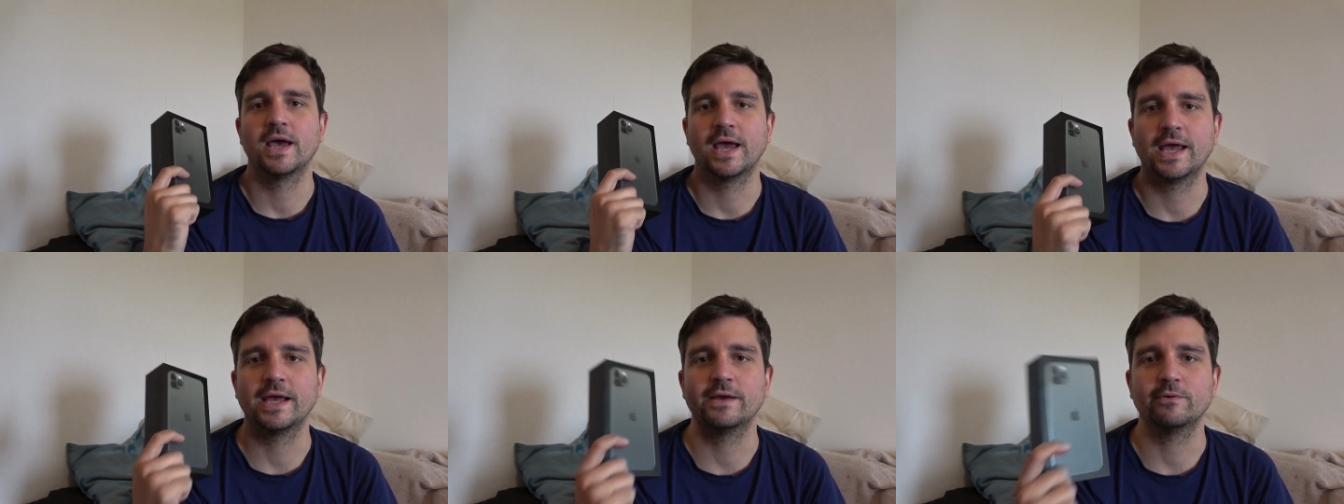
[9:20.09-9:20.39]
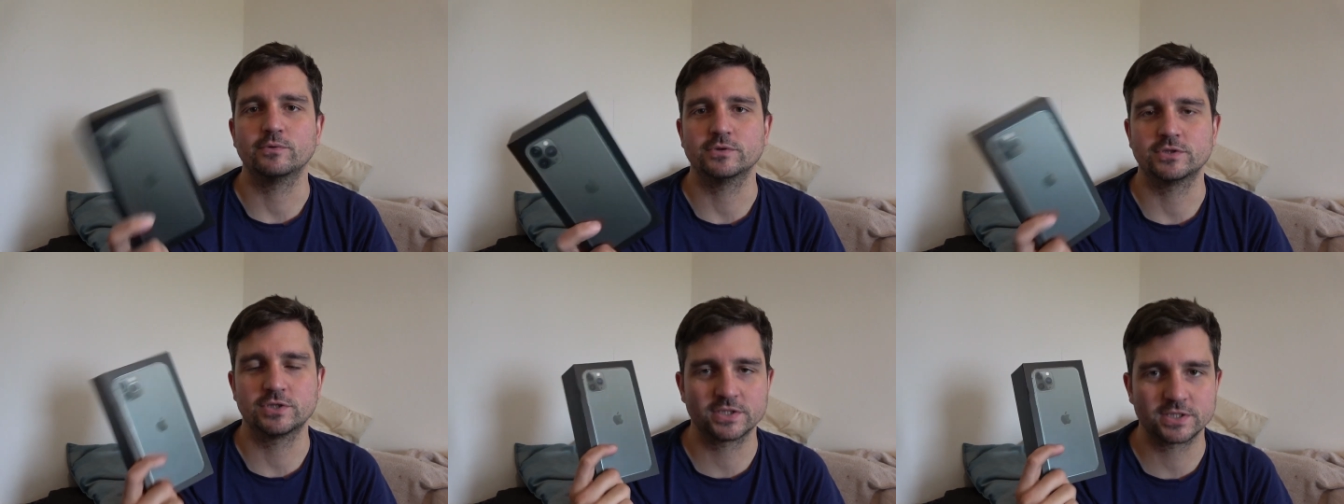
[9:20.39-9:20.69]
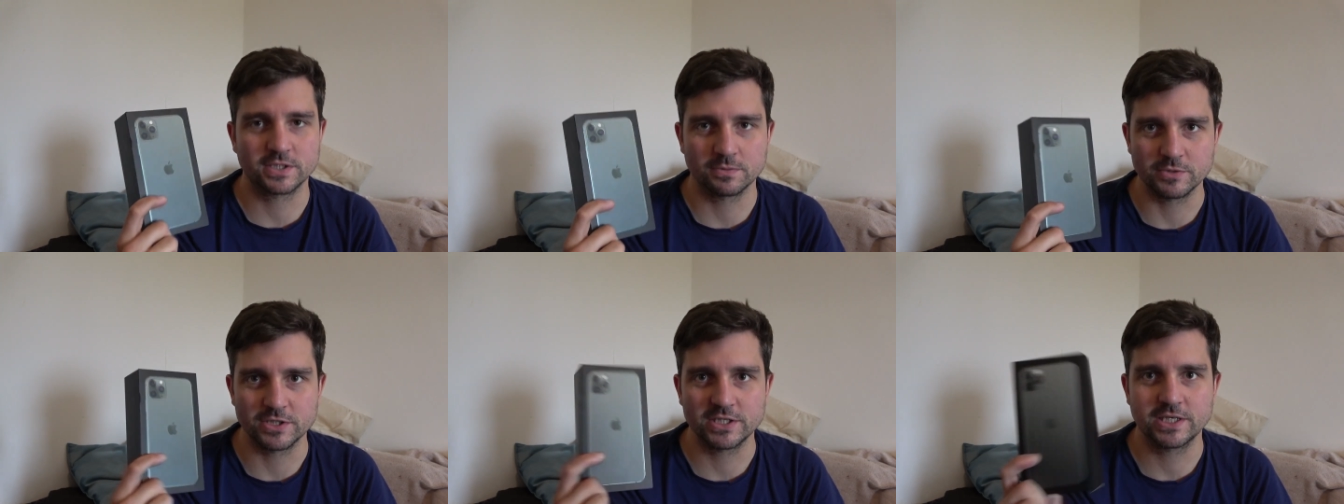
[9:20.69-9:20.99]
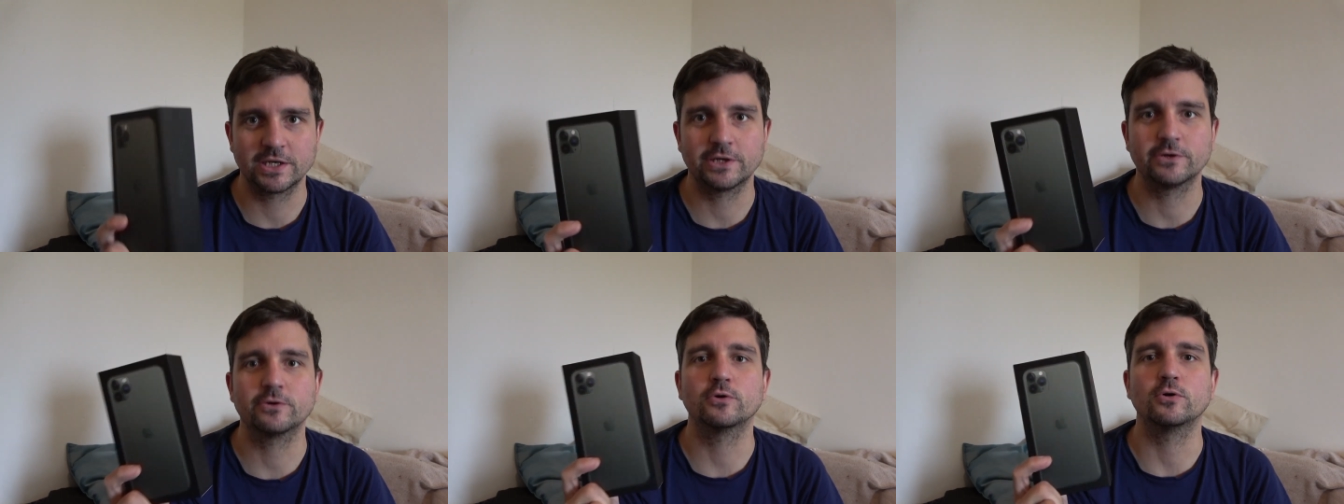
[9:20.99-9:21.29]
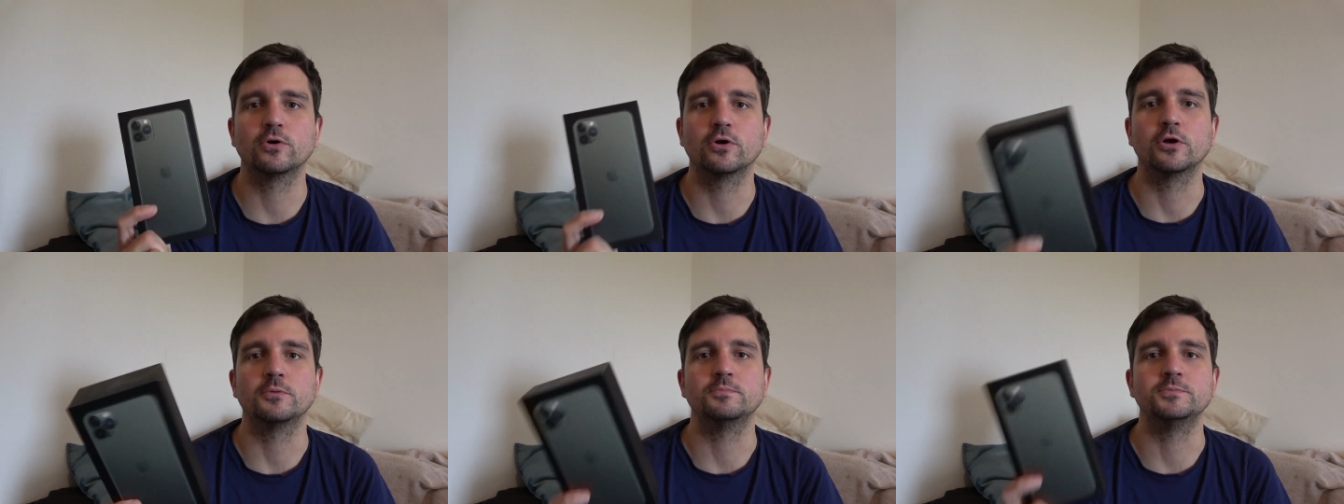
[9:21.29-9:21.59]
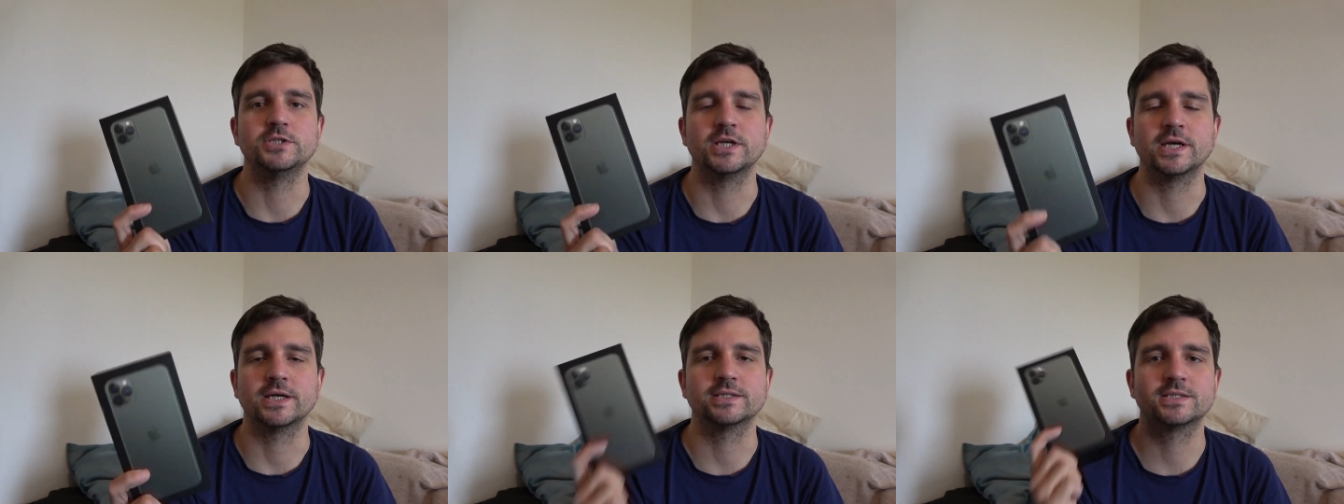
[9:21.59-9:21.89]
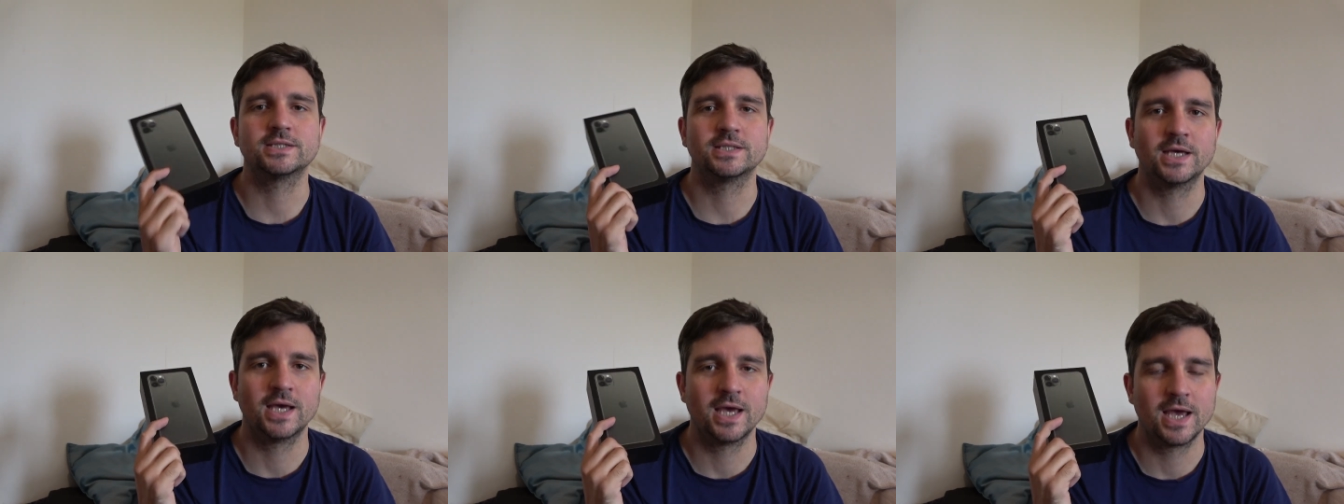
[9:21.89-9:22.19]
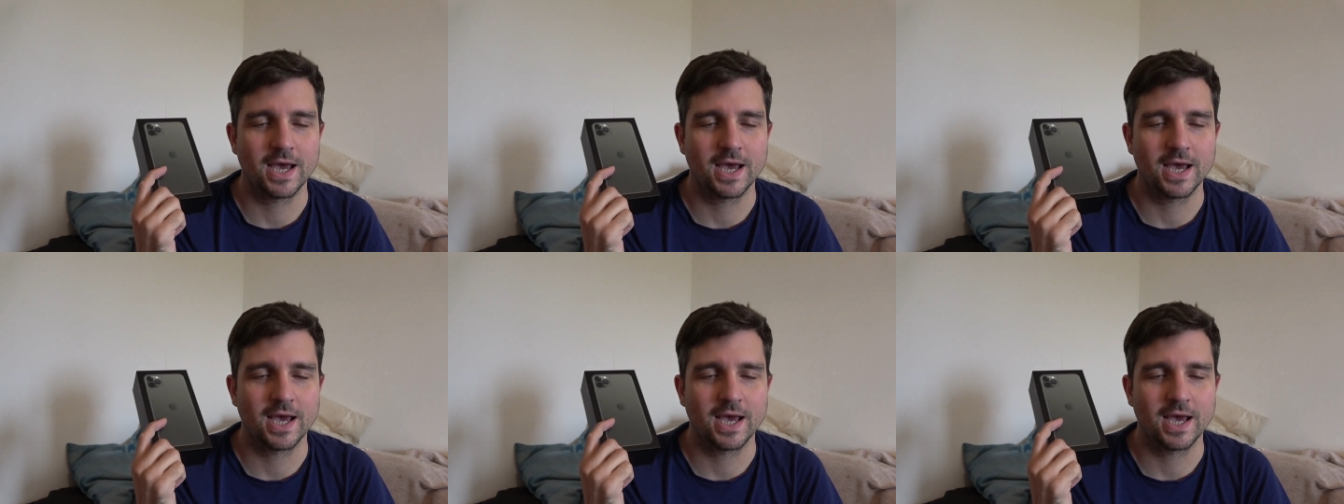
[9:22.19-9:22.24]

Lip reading: it was just a material object.